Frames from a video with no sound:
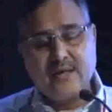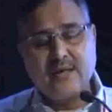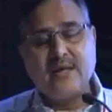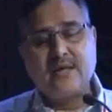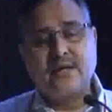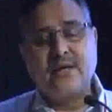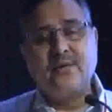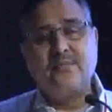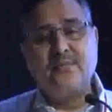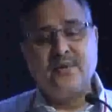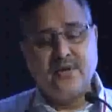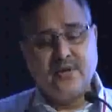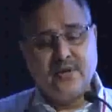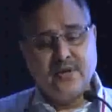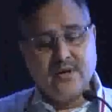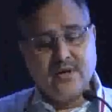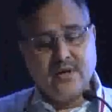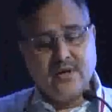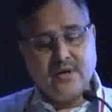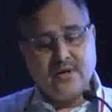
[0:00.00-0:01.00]
That can
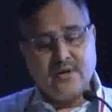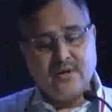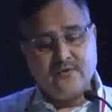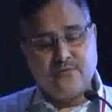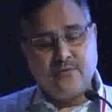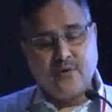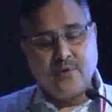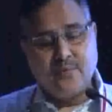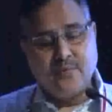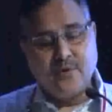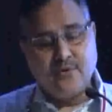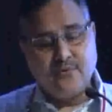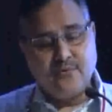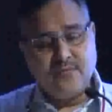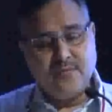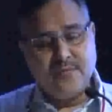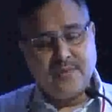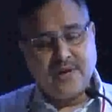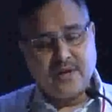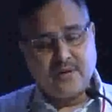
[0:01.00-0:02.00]
be in the form of
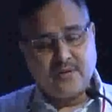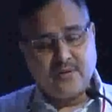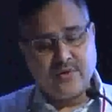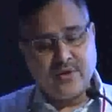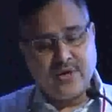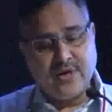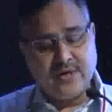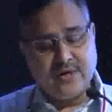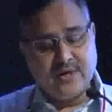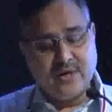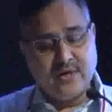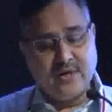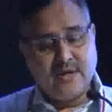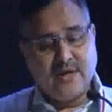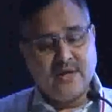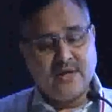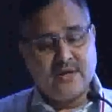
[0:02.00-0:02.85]
branchioradial